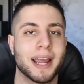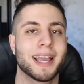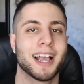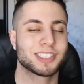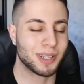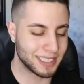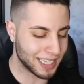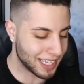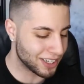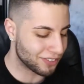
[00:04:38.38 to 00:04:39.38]
Alright, guys, so I think
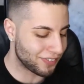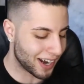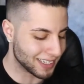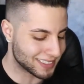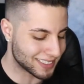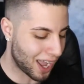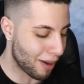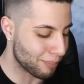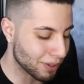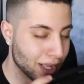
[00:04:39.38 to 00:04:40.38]
that heater finally
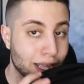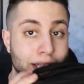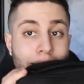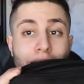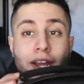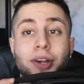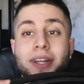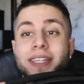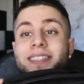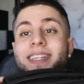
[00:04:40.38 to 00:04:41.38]
stopped, but here
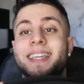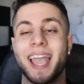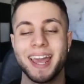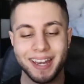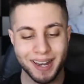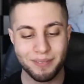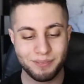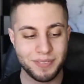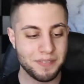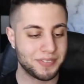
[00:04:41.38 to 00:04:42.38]
is the Canon
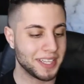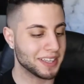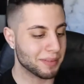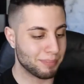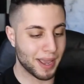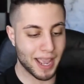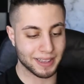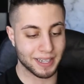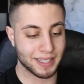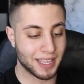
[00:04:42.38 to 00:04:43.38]
M50 in the
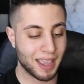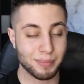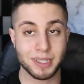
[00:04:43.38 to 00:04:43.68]
bag that it came